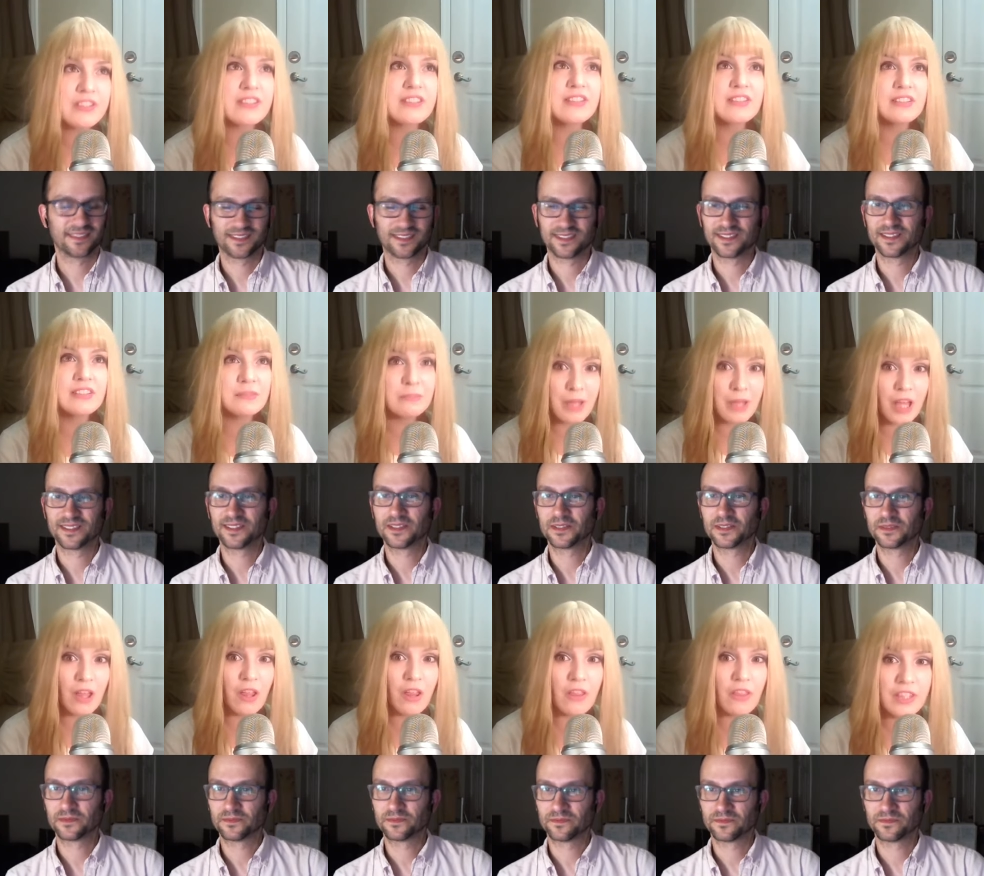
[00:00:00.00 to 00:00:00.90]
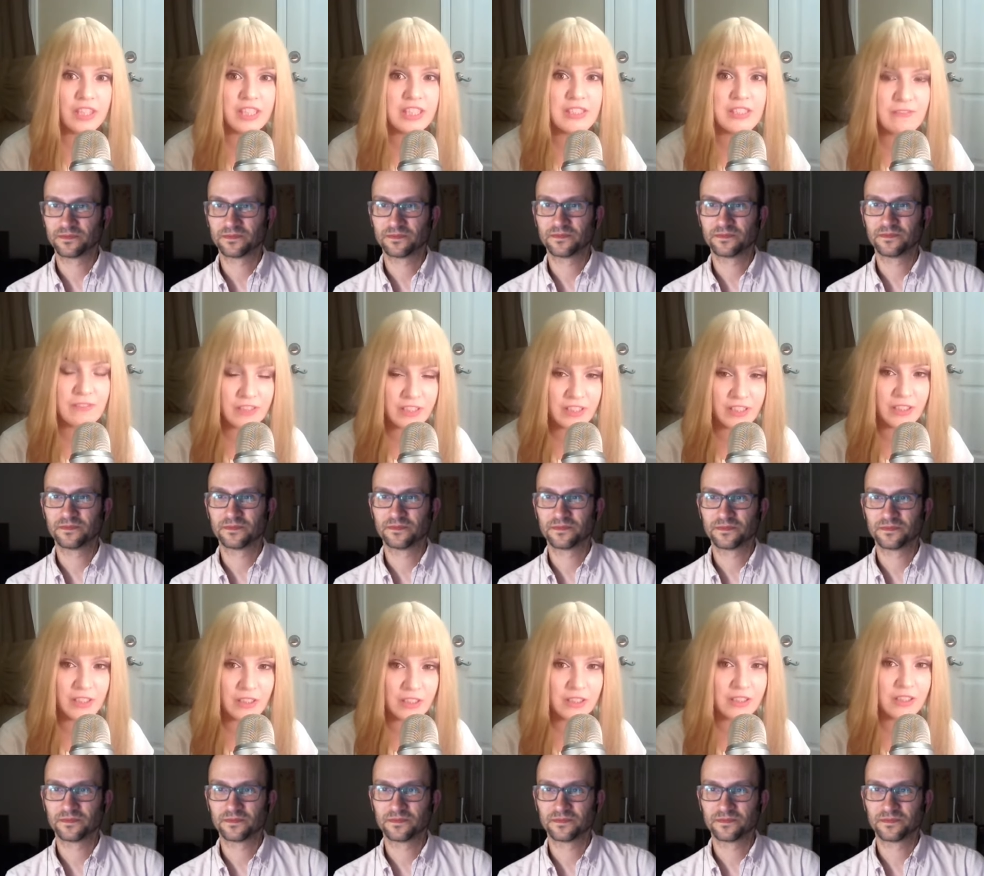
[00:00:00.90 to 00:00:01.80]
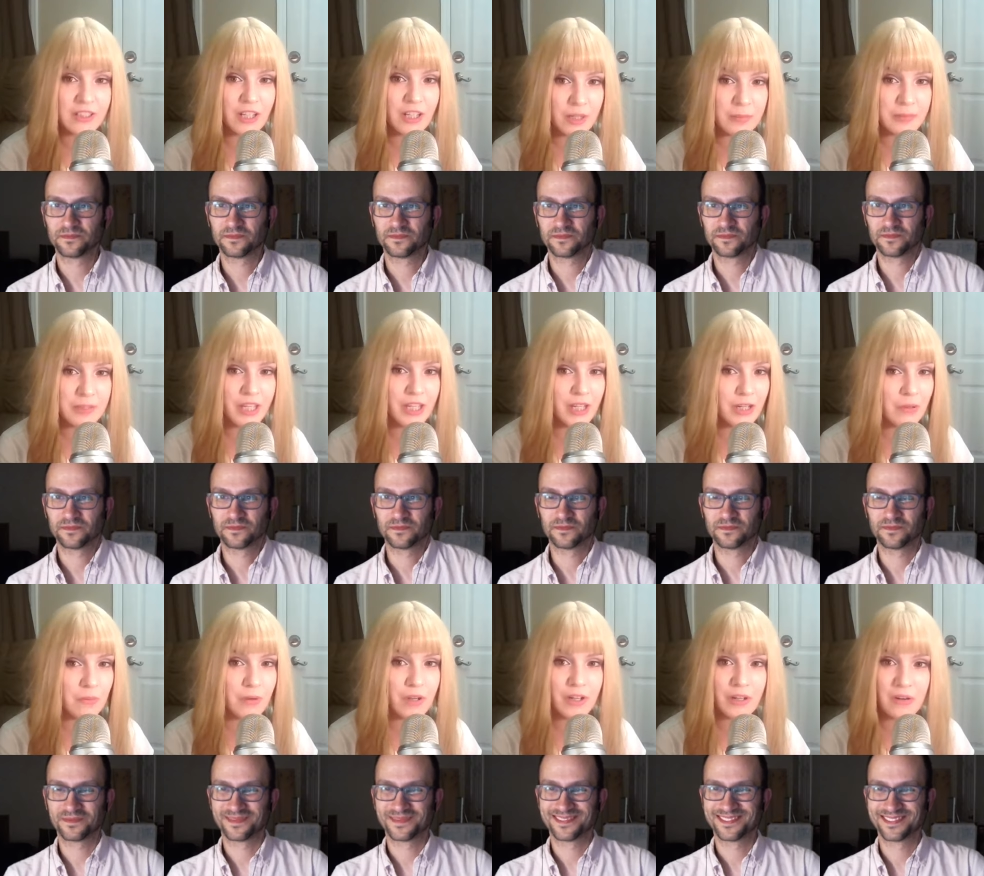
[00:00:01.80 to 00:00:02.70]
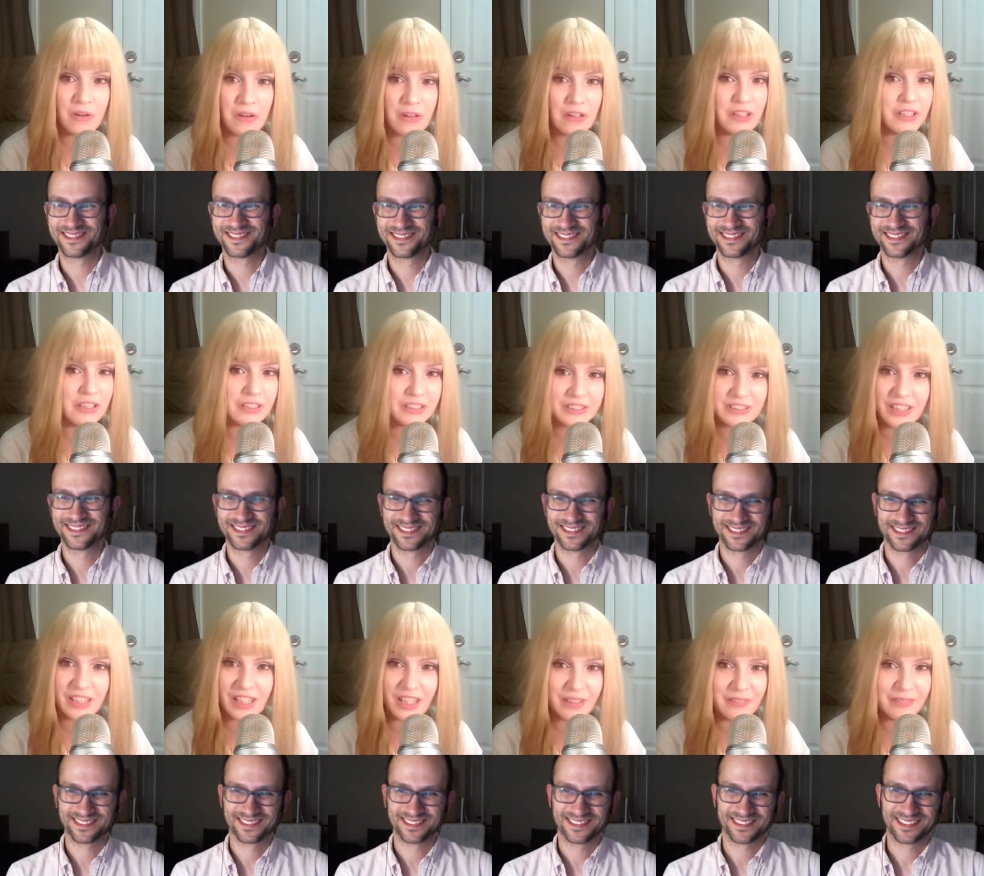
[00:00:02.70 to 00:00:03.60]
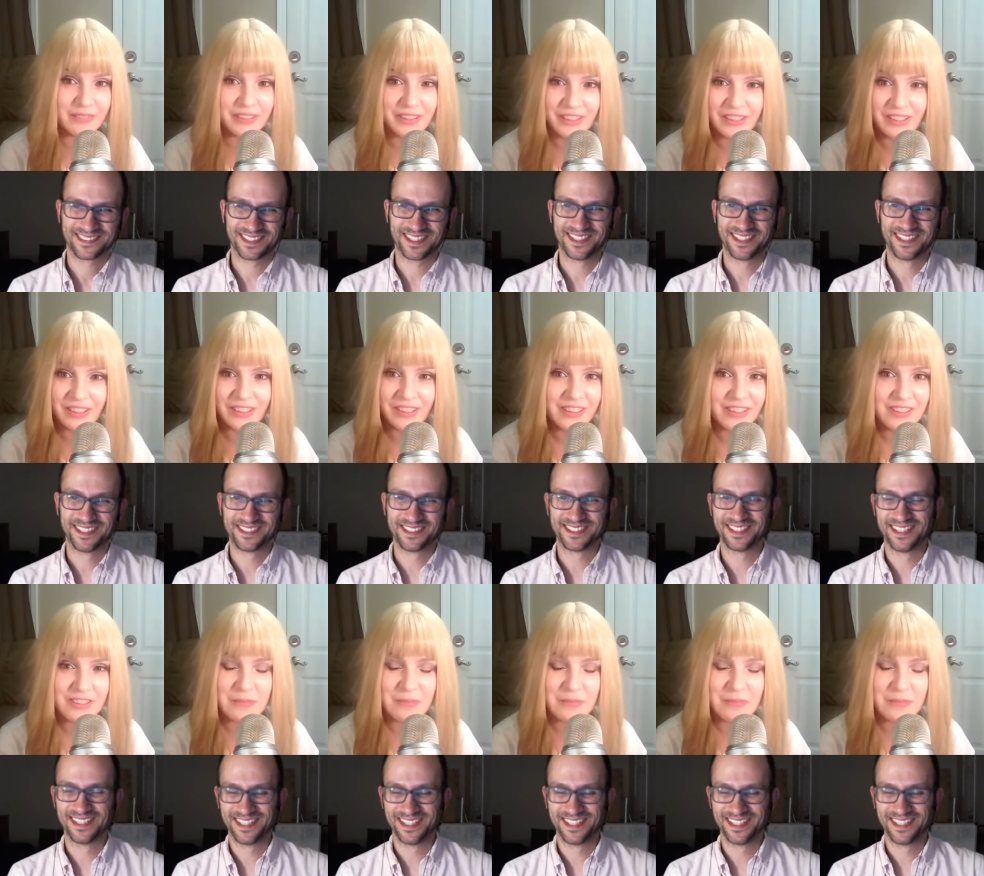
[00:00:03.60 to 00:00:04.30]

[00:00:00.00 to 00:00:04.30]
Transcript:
Speaker 1: smell the vanilla cupcake one all the time. It